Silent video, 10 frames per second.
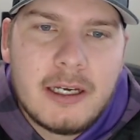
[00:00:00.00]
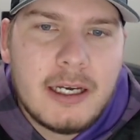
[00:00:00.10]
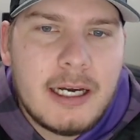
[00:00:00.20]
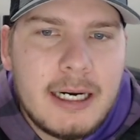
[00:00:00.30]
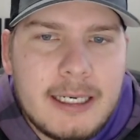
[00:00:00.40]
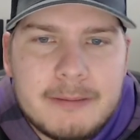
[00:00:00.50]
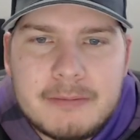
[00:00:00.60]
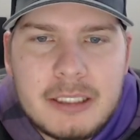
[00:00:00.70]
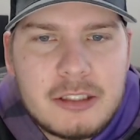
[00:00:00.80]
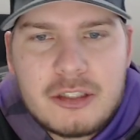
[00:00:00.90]
Um,
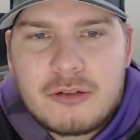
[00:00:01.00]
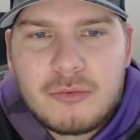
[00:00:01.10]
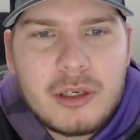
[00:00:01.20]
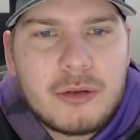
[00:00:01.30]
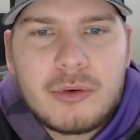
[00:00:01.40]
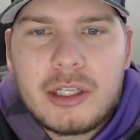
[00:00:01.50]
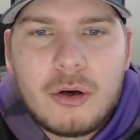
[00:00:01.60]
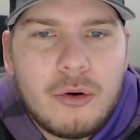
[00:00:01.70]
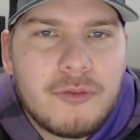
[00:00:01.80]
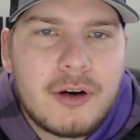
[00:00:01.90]
it's just really, really
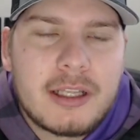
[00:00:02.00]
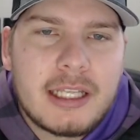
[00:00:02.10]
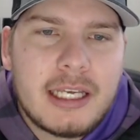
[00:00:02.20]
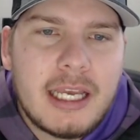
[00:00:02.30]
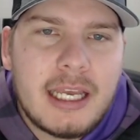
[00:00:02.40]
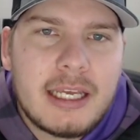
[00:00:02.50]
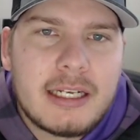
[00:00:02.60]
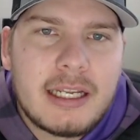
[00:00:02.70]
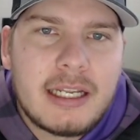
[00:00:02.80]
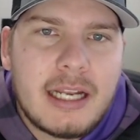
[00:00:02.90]
hole friendly, and
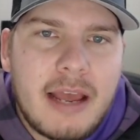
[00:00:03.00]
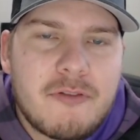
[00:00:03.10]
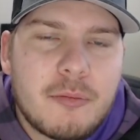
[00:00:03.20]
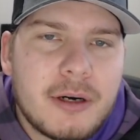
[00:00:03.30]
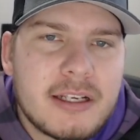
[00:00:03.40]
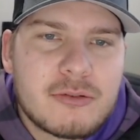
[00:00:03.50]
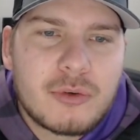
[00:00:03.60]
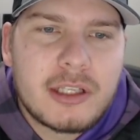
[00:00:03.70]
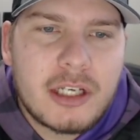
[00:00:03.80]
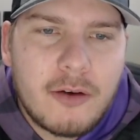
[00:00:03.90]
and everybody is
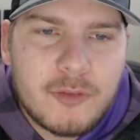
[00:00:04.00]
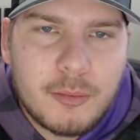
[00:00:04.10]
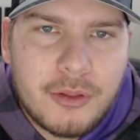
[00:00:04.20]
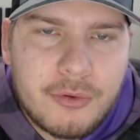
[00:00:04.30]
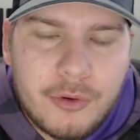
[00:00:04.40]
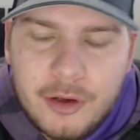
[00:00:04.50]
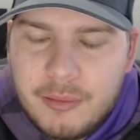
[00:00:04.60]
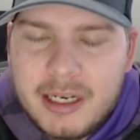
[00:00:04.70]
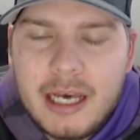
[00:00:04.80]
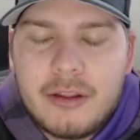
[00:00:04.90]
really comfortable throwing them.
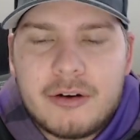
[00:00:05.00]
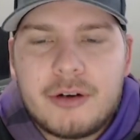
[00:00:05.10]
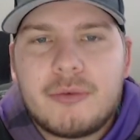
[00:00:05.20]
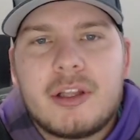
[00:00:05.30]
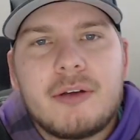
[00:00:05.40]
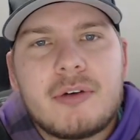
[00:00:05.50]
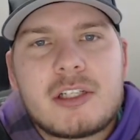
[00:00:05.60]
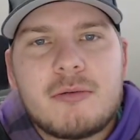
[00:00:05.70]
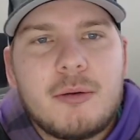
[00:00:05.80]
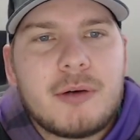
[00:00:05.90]
And now they're in a really
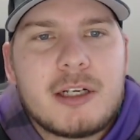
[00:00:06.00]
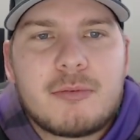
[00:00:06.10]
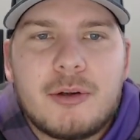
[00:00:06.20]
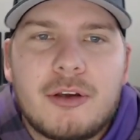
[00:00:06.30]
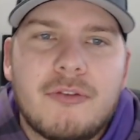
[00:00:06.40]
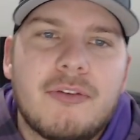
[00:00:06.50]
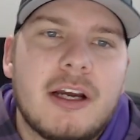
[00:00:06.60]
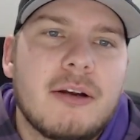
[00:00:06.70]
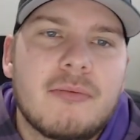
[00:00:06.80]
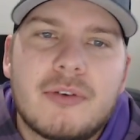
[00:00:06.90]
reasonable price point. You can
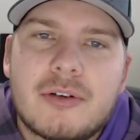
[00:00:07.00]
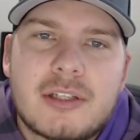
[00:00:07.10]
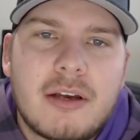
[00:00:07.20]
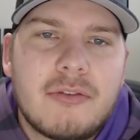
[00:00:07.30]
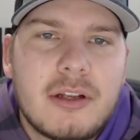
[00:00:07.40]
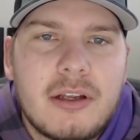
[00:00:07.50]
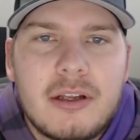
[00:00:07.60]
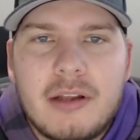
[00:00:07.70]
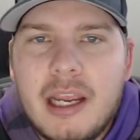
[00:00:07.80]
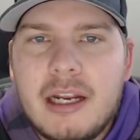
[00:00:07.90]
find them for
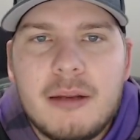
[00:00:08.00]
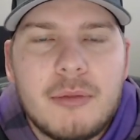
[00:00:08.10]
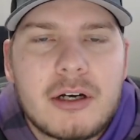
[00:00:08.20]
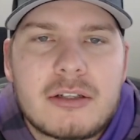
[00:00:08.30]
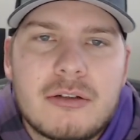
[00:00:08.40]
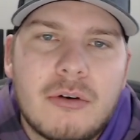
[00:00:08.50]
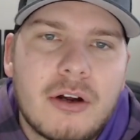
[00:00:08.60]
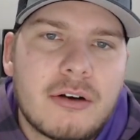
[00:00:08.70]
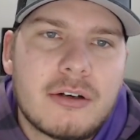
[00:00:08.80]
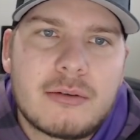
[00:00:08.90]
70, 80 bucks to
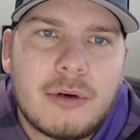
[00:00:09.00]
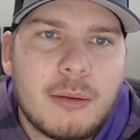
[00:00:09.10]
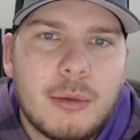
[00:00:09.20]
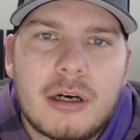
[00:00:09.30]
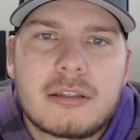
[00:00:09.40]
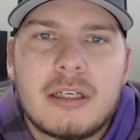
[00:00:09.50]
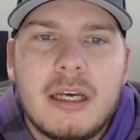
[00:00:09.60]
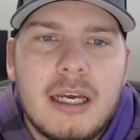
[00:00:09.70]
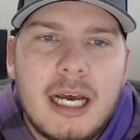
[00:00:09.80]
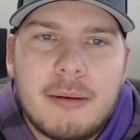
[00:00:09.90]
120 bucks.
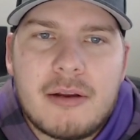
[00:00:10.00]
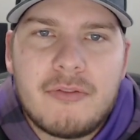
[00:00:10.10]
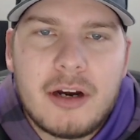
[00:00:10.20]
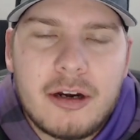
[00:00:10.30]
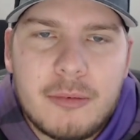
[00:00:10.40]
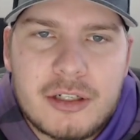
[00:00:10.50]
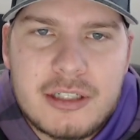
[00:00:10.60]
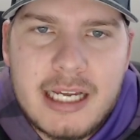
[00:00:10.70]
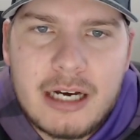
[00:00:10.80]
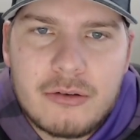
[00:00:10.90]
I mean, very much
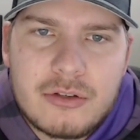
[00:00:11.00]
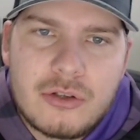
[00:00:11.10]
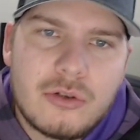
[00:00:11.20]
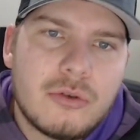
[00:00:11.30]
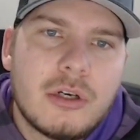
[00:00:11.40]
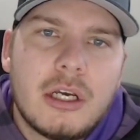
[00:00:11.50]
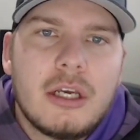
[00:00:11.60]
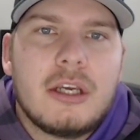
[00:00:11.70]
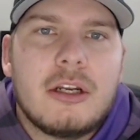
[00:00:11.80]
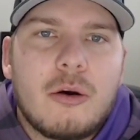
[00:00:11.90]
down to
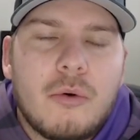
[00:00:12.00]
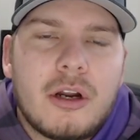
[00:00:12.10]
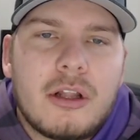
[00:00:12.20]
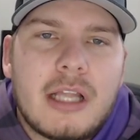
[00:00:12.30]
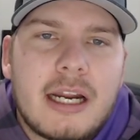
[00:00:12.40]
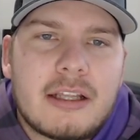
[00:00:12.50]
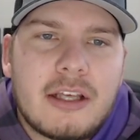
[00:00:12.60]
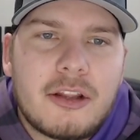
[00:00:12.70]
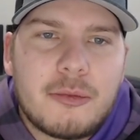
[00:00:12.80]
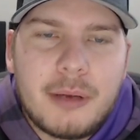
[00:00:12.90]
you know what a lot of the
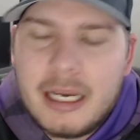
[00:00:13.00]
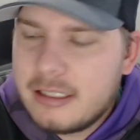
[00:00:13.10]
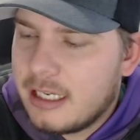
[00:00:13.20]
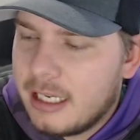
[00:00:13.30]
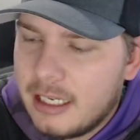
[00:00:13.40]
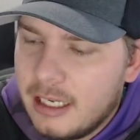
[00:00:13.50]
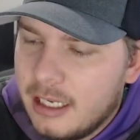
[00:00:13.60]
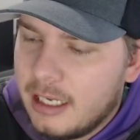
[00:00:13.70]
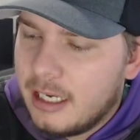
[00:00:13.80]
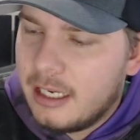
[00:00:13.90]
other bags at.
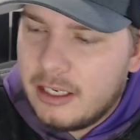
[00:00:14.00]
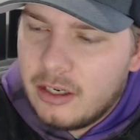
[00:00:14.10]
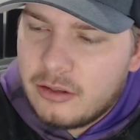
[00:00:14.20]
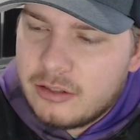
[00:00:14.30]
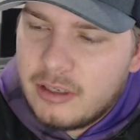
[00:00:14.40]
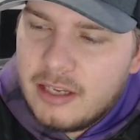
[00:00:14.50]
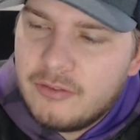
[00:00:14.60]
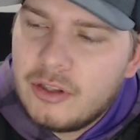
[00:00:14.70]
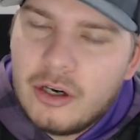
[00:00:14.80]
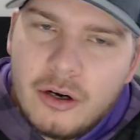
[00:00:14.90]
Uh, you know, so
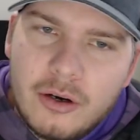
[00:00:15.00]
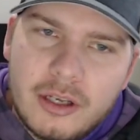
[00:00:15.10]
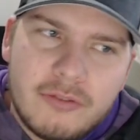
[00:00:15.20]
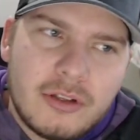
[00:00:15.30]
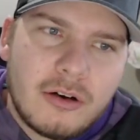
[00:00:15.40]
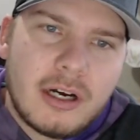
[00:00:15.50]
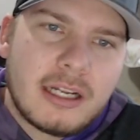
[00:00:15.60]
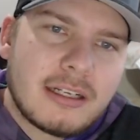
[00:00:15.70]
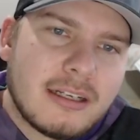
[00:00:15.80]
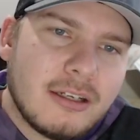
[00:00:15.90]
even though even though
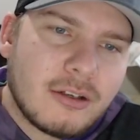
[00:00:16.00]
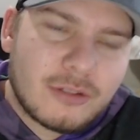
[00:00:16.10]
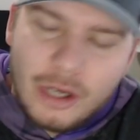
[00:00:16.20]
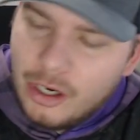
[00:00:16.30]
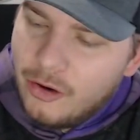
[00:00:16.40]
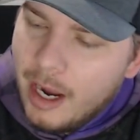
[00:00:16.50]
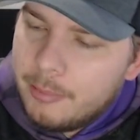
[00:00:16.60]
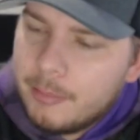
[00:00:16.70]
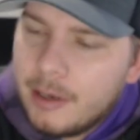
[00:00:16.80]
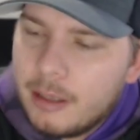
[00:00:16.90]
I you know talk crap
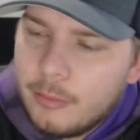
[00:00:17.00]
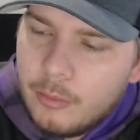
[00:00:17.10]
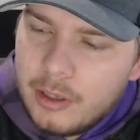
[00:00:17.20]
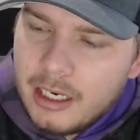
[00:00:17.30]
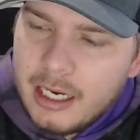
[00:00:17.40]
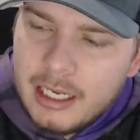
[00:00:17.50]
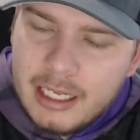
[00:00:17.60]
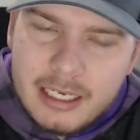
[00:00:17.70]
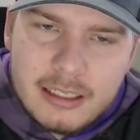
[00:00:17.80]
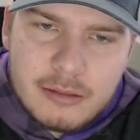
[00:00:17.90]
about them and whatnot,
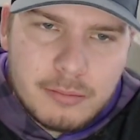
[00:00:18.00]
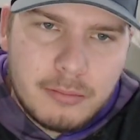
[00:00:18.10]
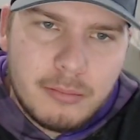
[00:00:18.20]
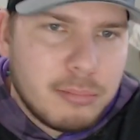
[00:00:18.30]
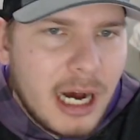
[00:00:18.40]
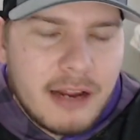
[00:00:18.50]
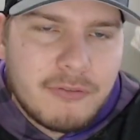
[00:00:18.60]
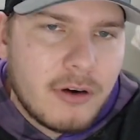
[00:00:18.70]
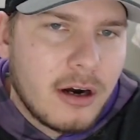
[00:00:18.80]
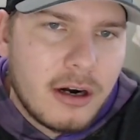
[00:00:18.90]
it is by
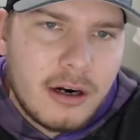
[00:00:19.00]
far,